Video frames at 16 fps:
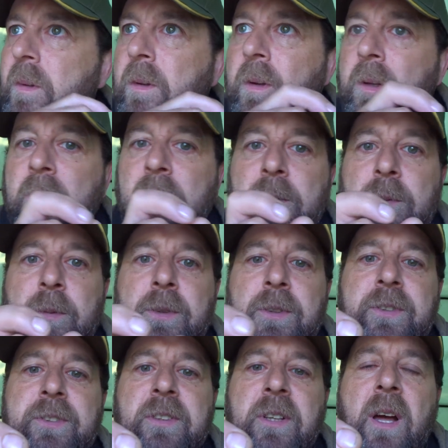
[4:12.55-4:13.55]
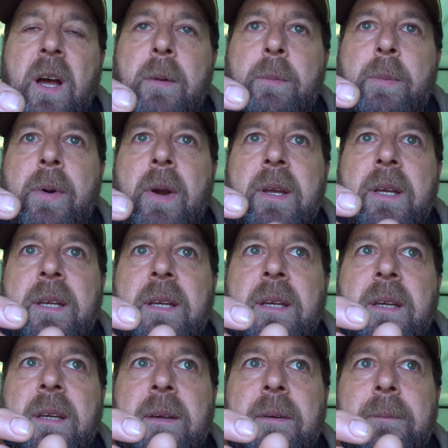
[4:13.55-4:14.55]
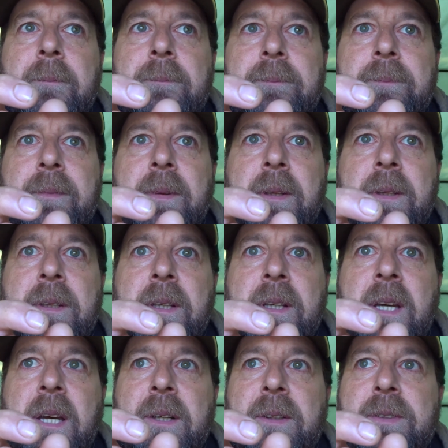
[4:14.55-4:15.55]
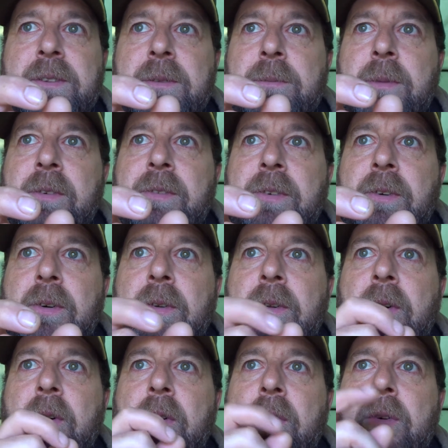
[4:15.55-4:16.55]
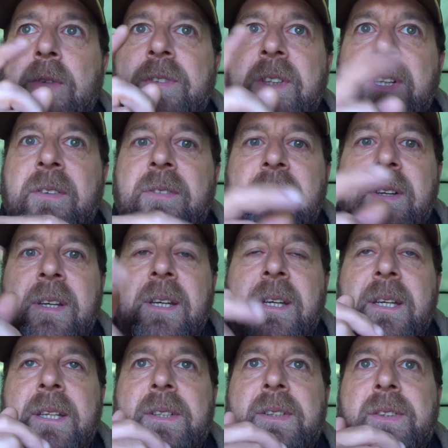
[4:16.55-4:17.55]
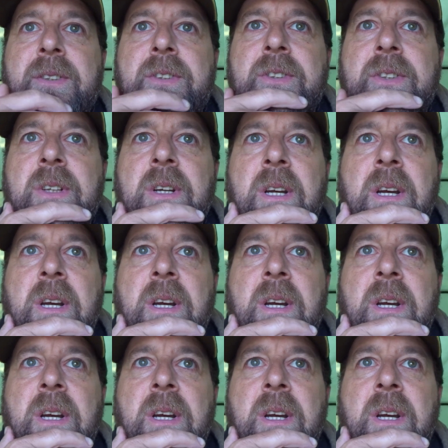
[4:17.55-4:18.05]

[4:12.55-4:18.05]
with a slight break in the coating before the hook to give it a hinge,